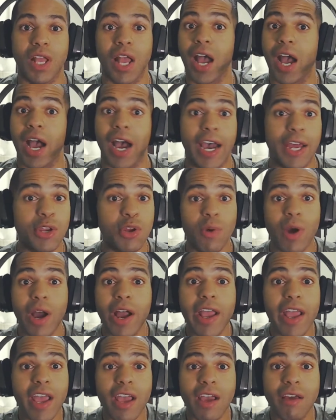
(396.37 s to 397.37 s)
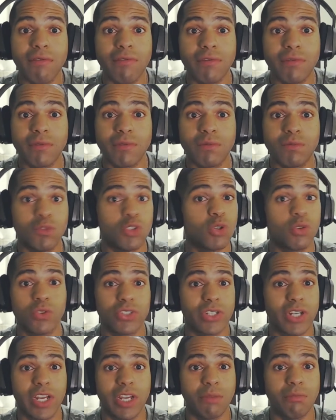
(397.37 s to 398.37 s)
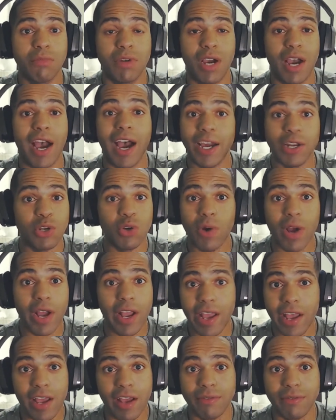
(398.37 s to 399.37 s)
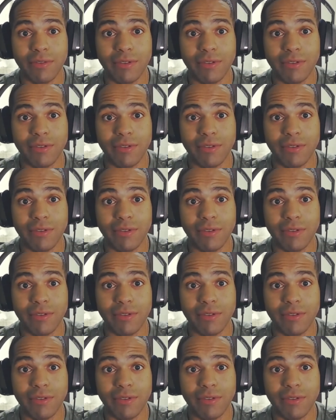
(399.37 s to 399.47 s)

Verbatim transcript: I know I have. No shame. I know I have.